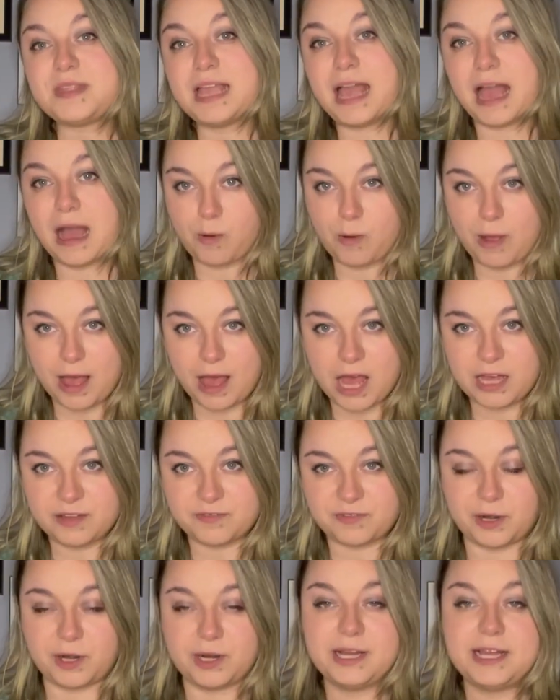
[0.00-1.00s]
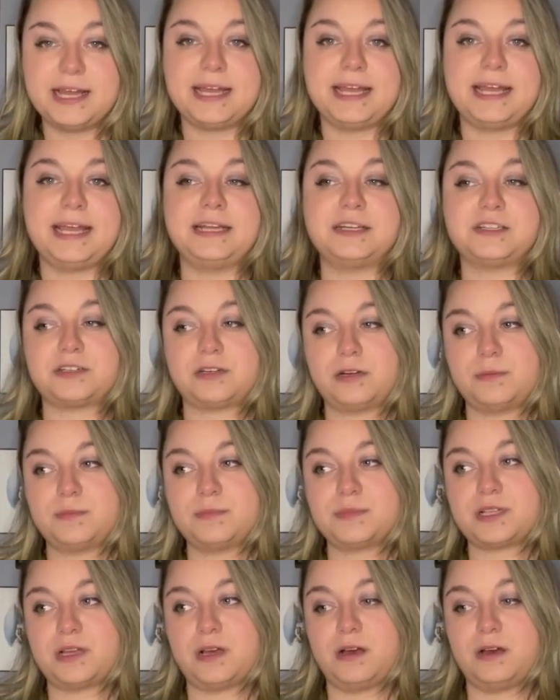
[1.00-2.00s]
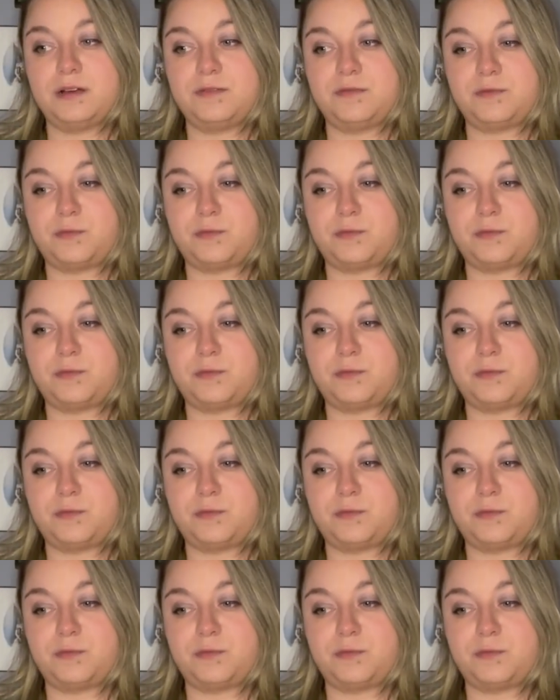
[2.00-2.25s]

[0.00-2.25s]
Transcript: However, in terms of